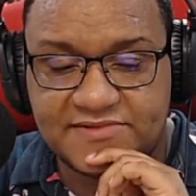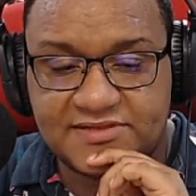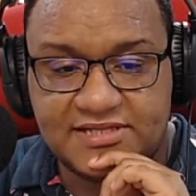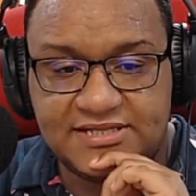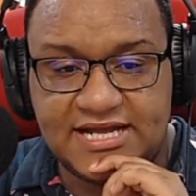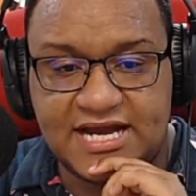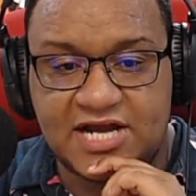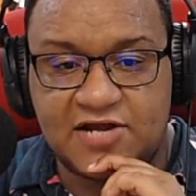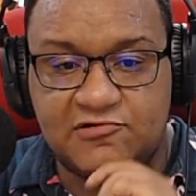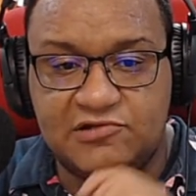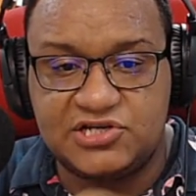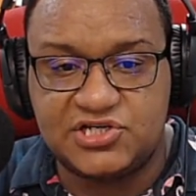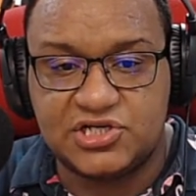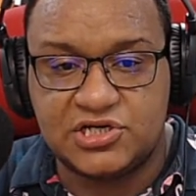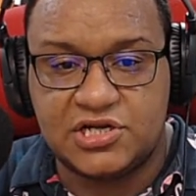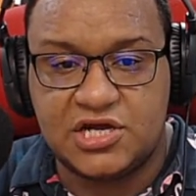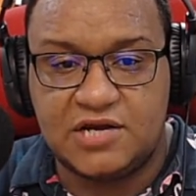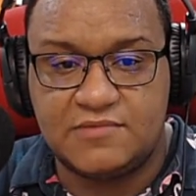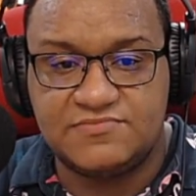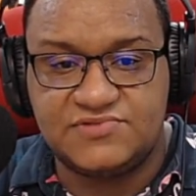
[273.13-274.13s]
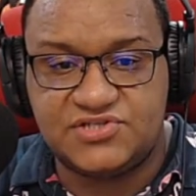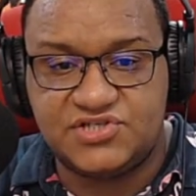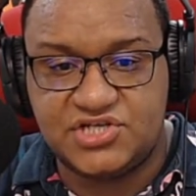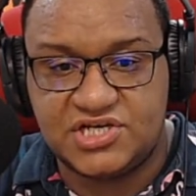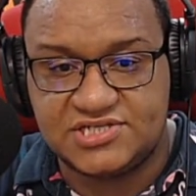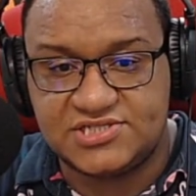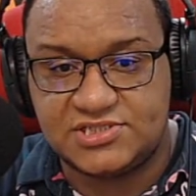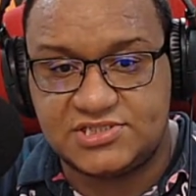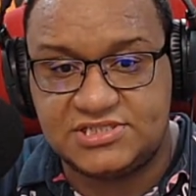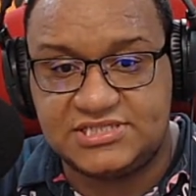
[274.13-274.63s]
The declaration comes
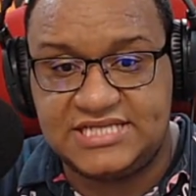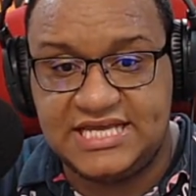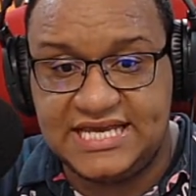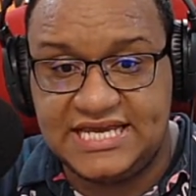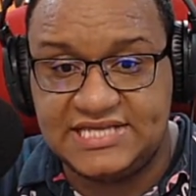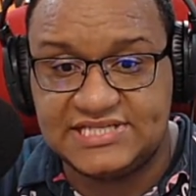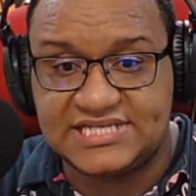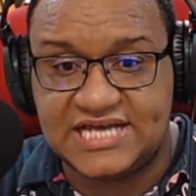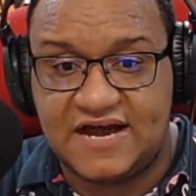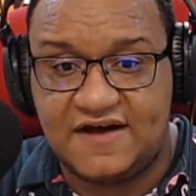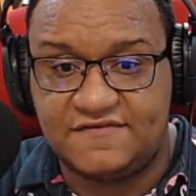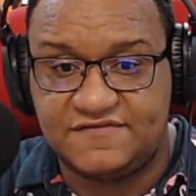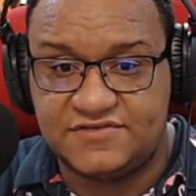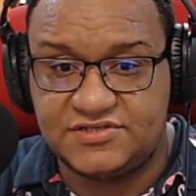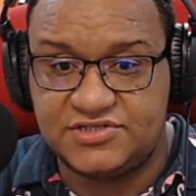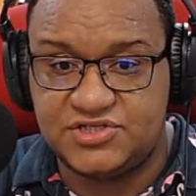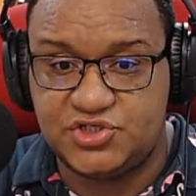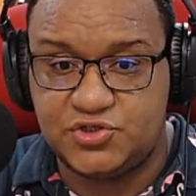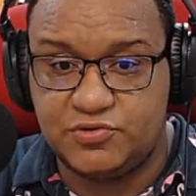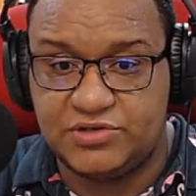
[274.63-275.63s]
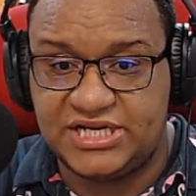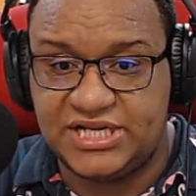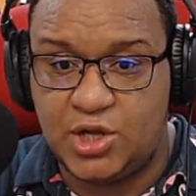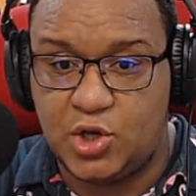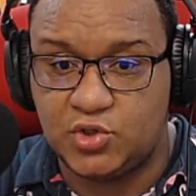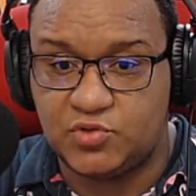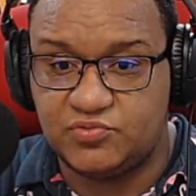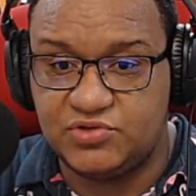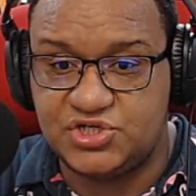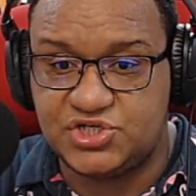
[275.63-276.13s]
just days after, during an
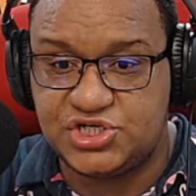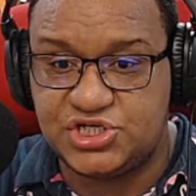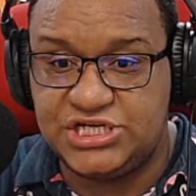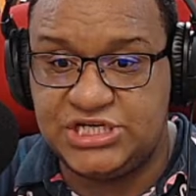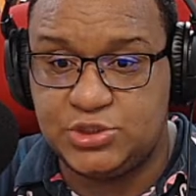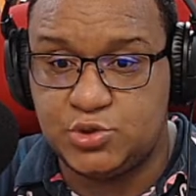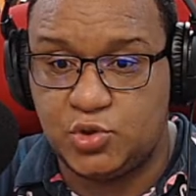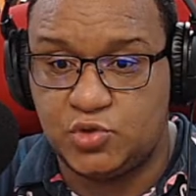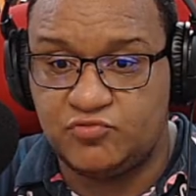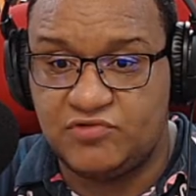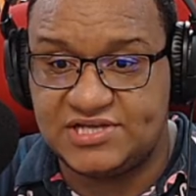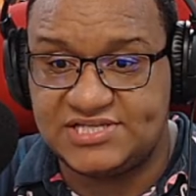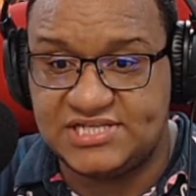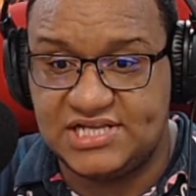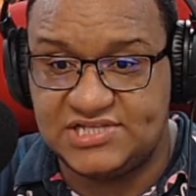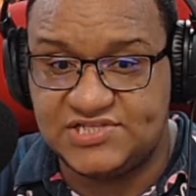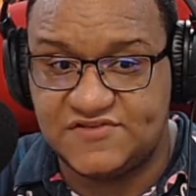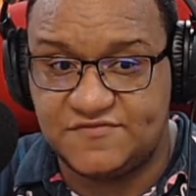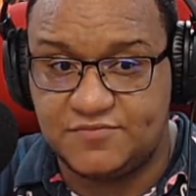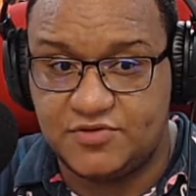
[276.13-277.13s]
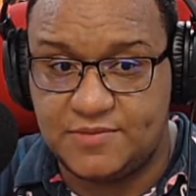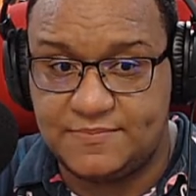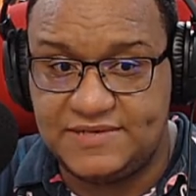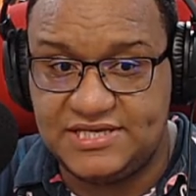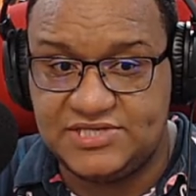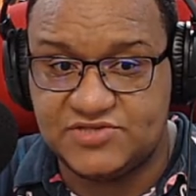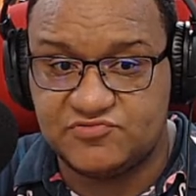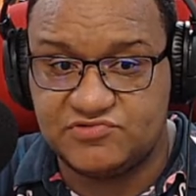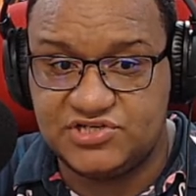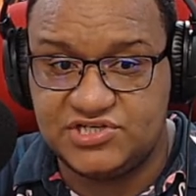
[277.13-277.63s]
outreach, he told residents of
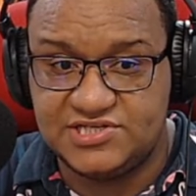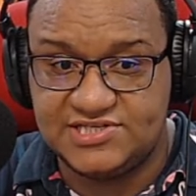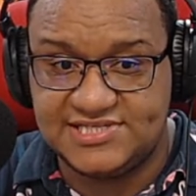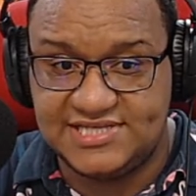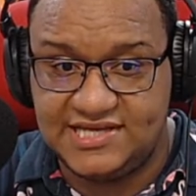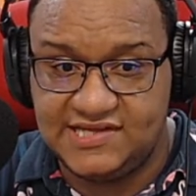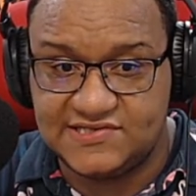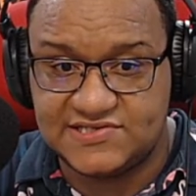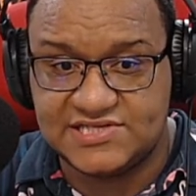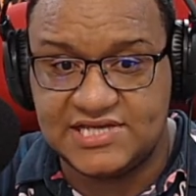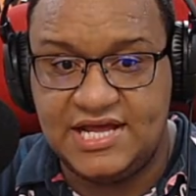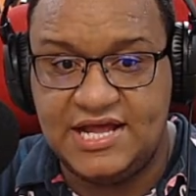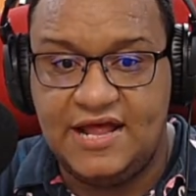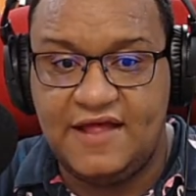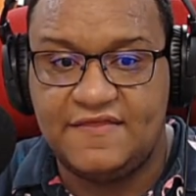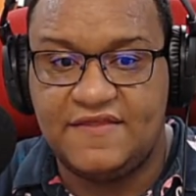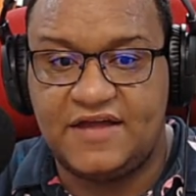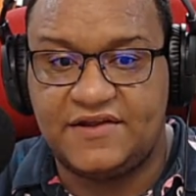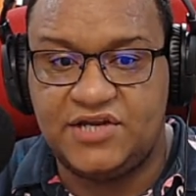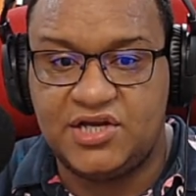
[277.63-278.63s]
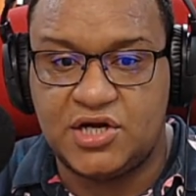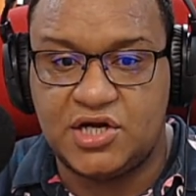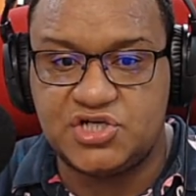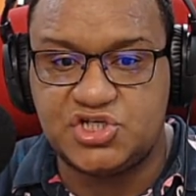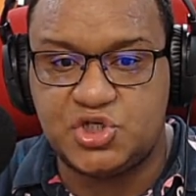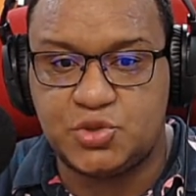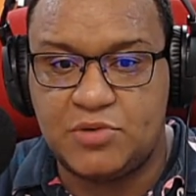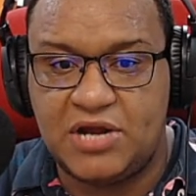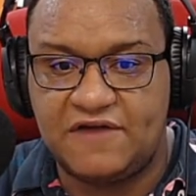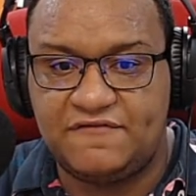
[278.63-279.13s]
Berbice, Region 6, that the
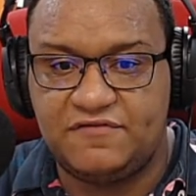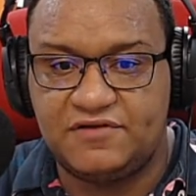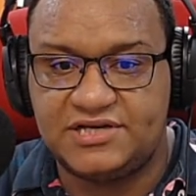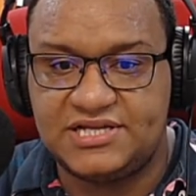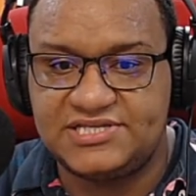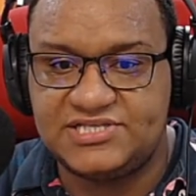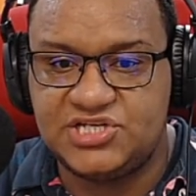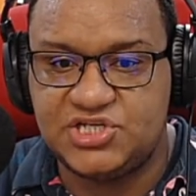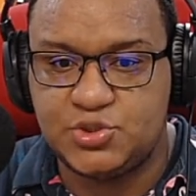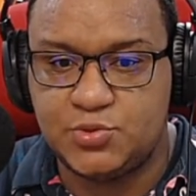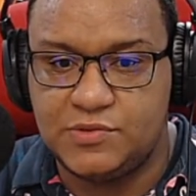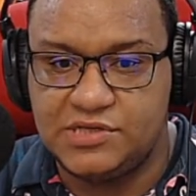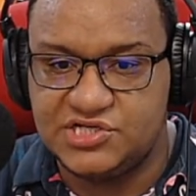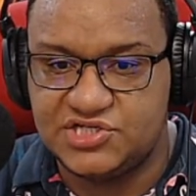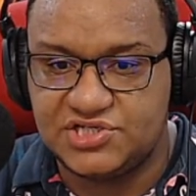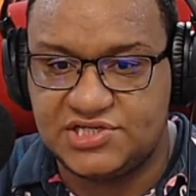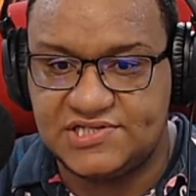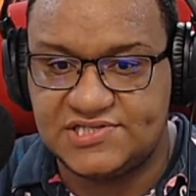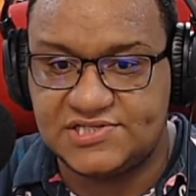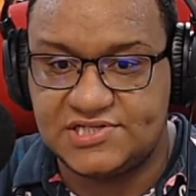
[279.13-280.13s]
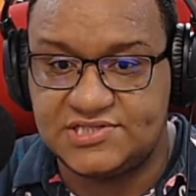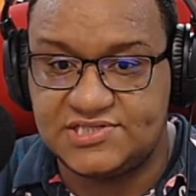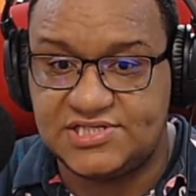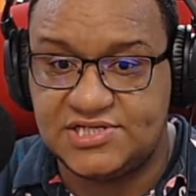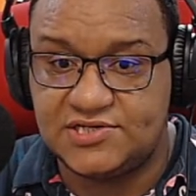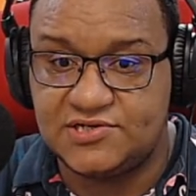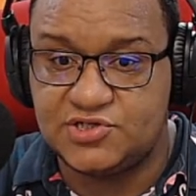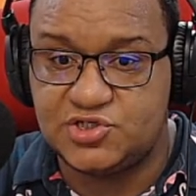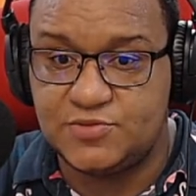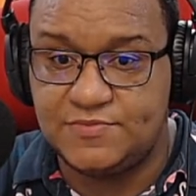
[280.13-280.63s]
countrywide flooding situation is
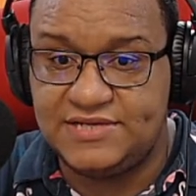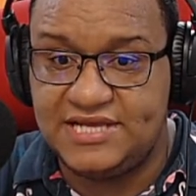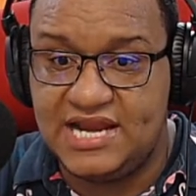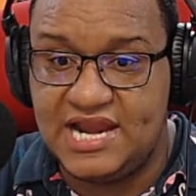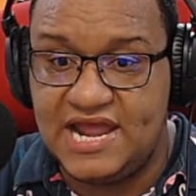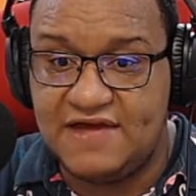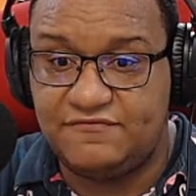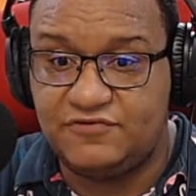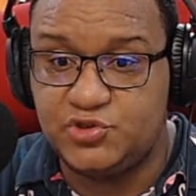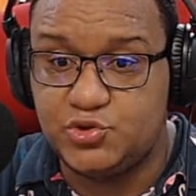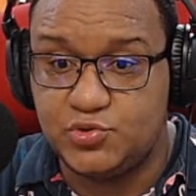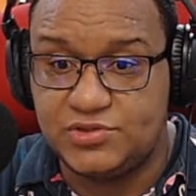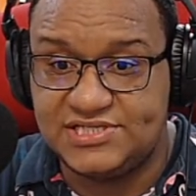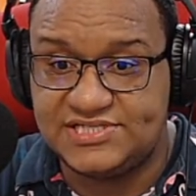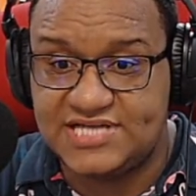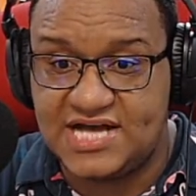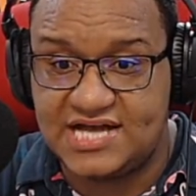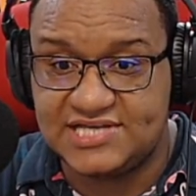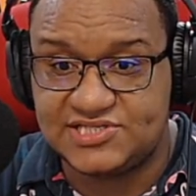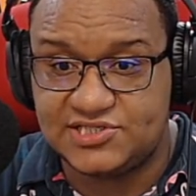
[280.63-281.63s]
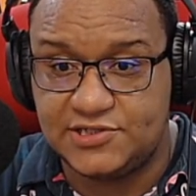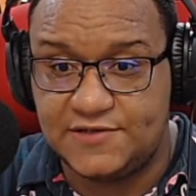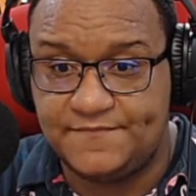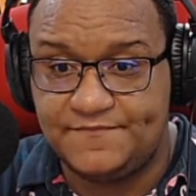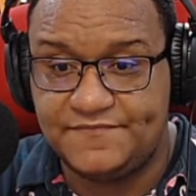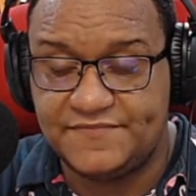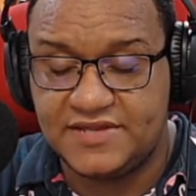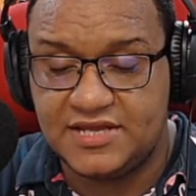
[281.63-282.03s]
considered to be a Level 2 disaster.